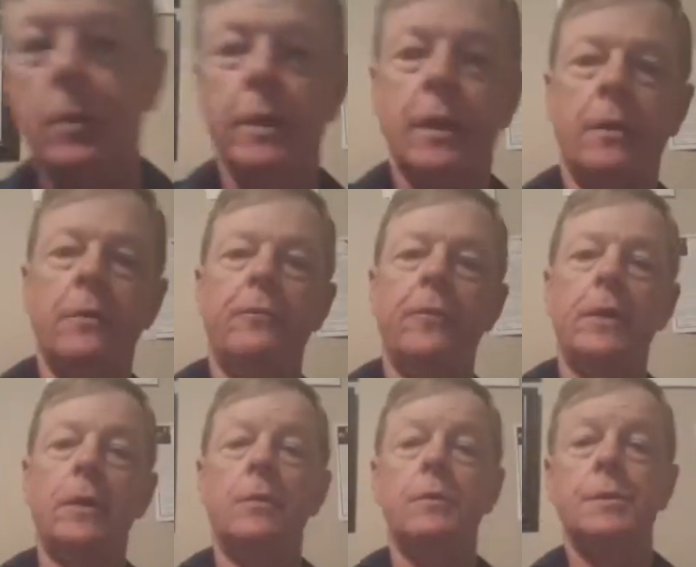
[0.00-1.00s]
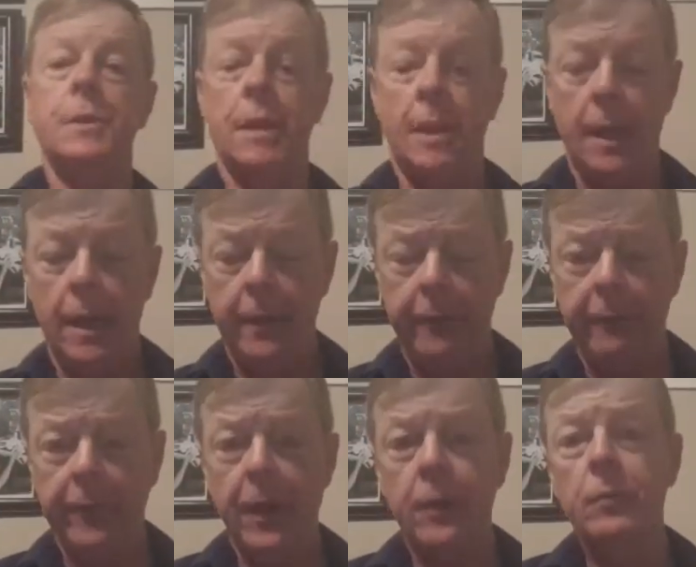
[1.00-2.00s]
in one of the other videos that
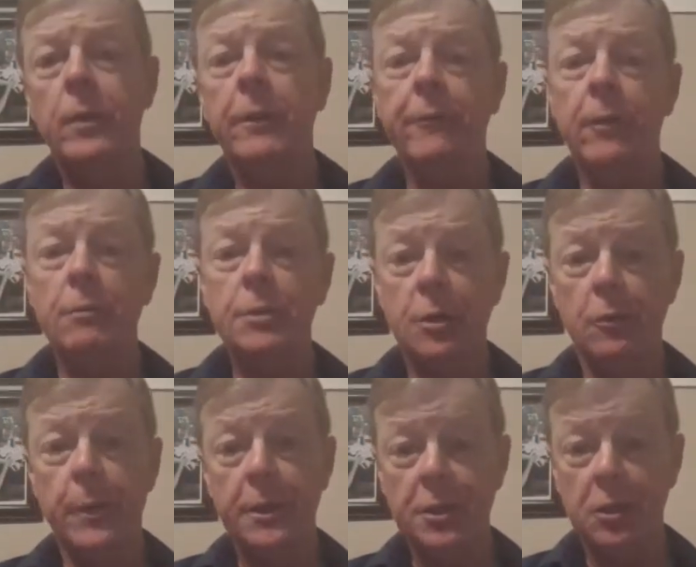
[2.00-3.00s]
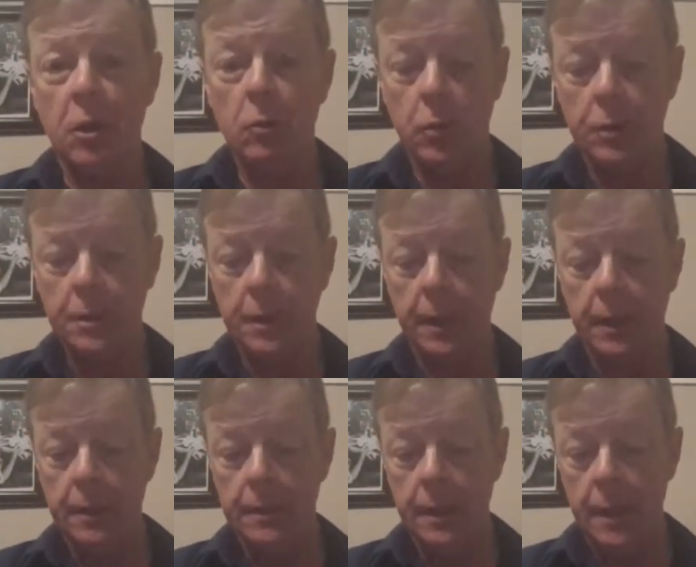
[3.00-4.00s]
I've gotten rid of almost all my Star Wars
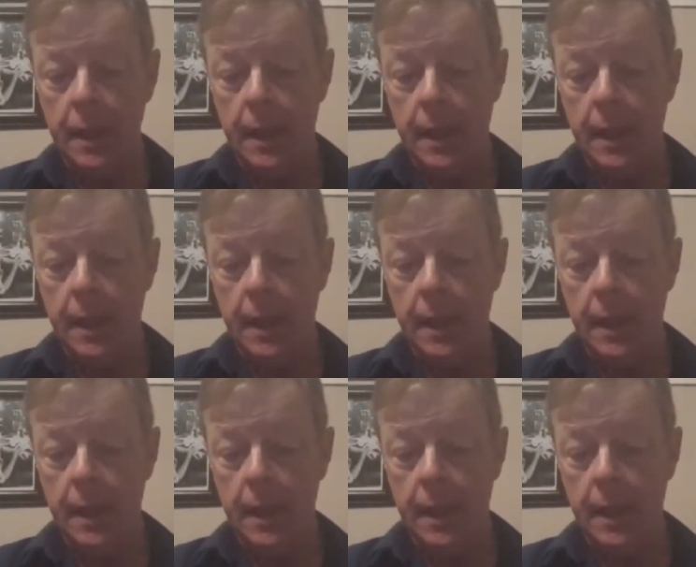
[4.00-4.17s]
things.